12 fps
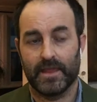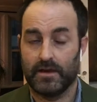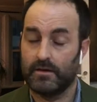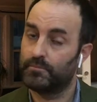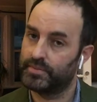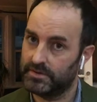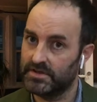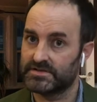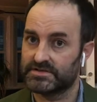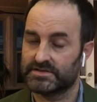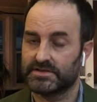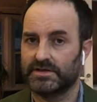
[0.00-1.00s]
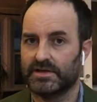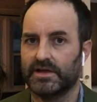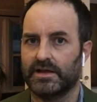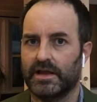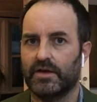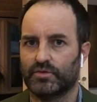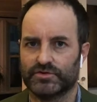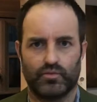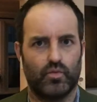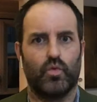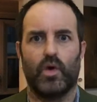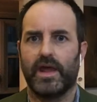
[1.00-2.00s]
Plus, it was
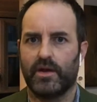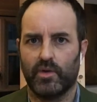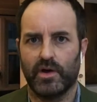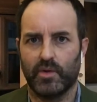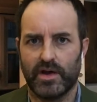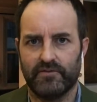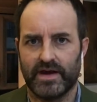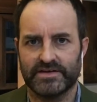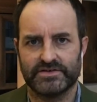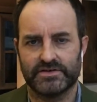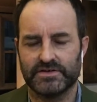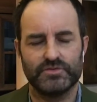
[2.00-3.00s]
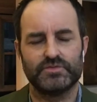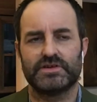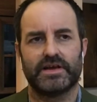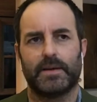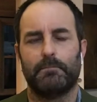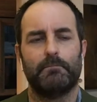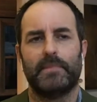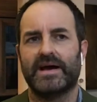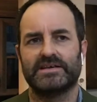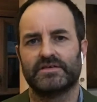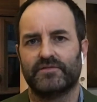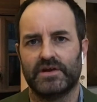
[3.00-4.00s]
way, way, way faster. This was like a
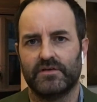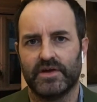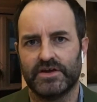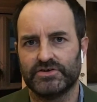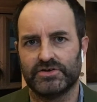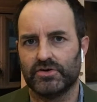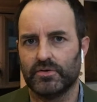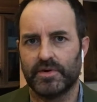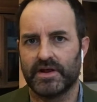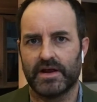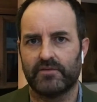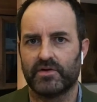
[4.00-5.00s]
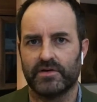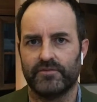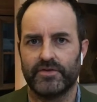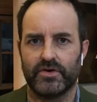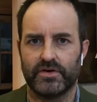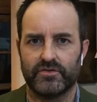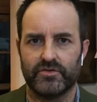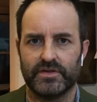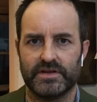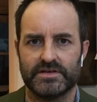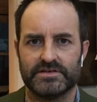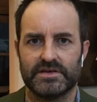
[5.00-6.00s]
massive innovation. Nobody had ever even thought of doing
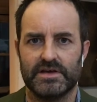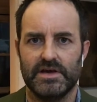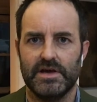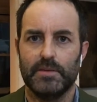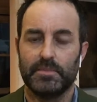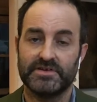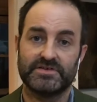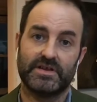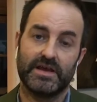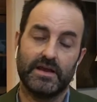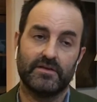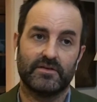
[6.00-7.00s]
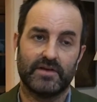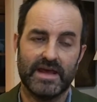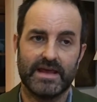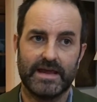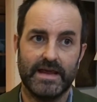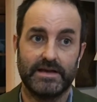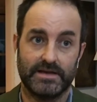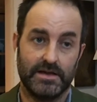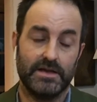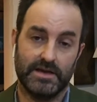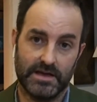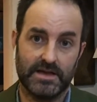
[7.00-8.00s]
this. Plus, at the end of the day, it
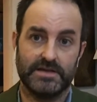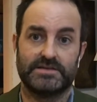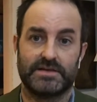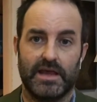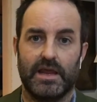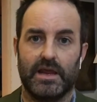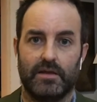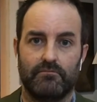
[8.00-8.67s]
is a